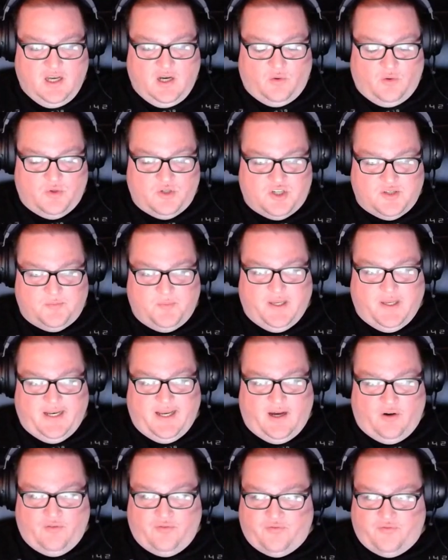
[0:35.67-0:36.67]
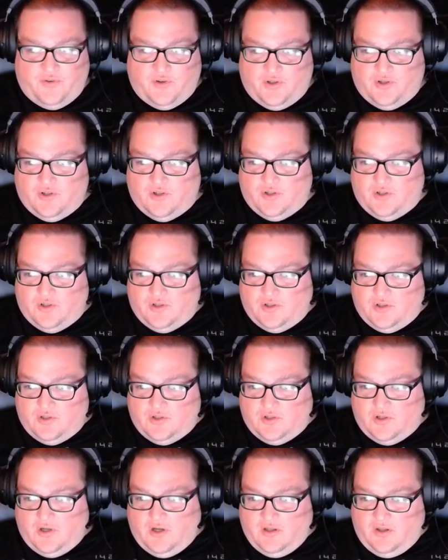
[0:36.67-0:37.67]
which has been out
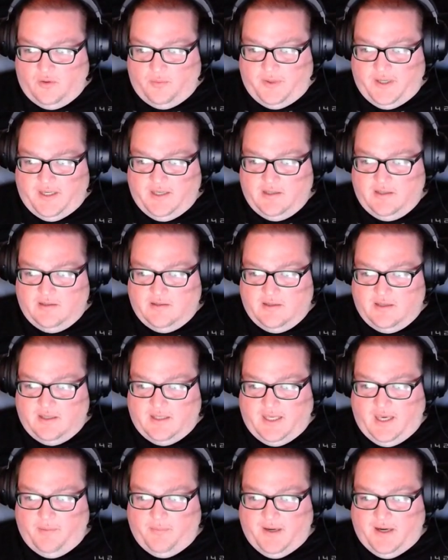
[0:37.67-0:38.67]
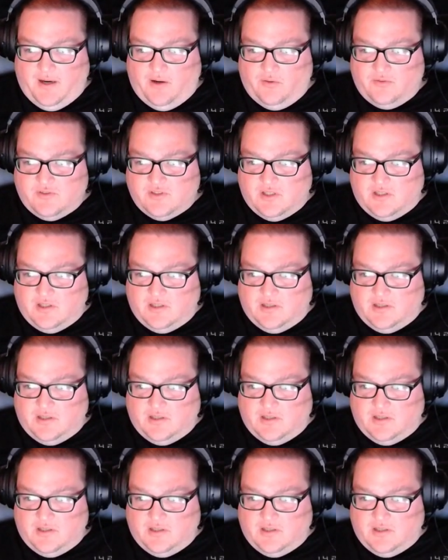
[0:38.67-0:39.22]
for a little bit. It came out